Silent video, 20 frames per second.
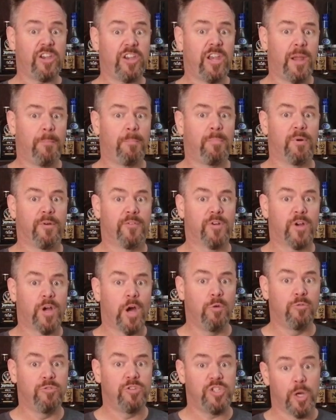the number of
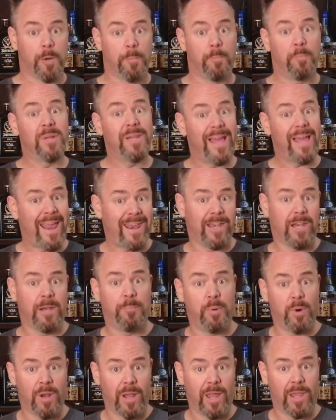coats you're planning to
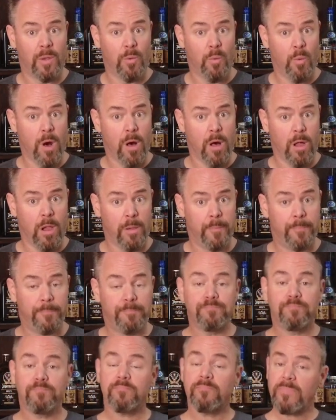put on the wall.
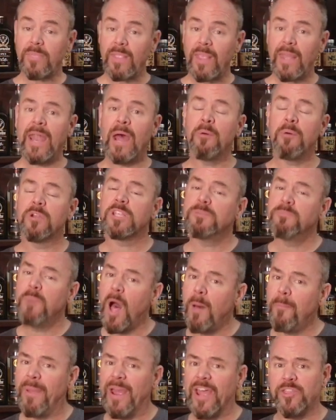Now, in a
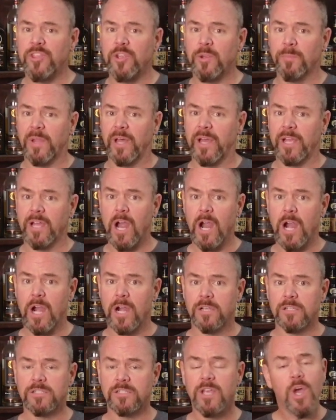small bathroom like
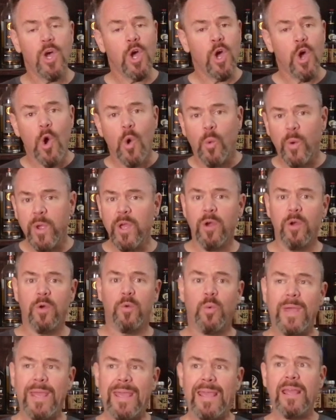ours,
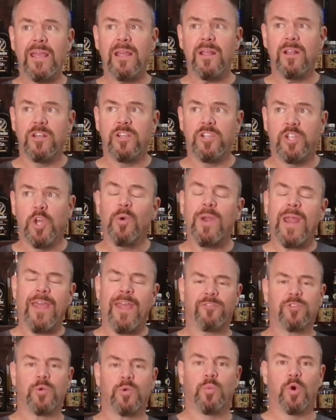we don't
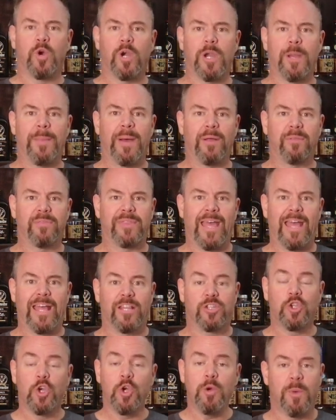have to worry about
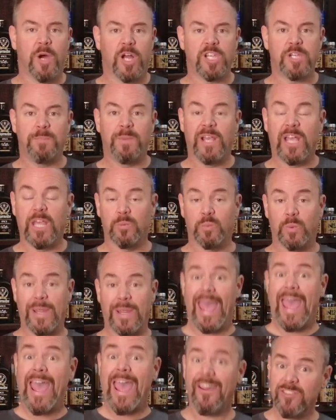that too much because
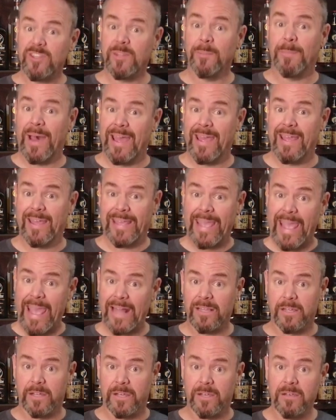we have to buy a
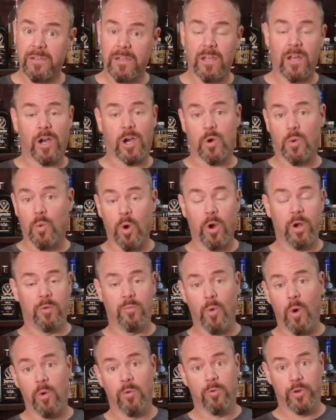gallon. A quart
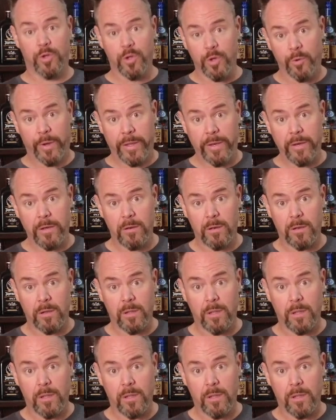won't do it.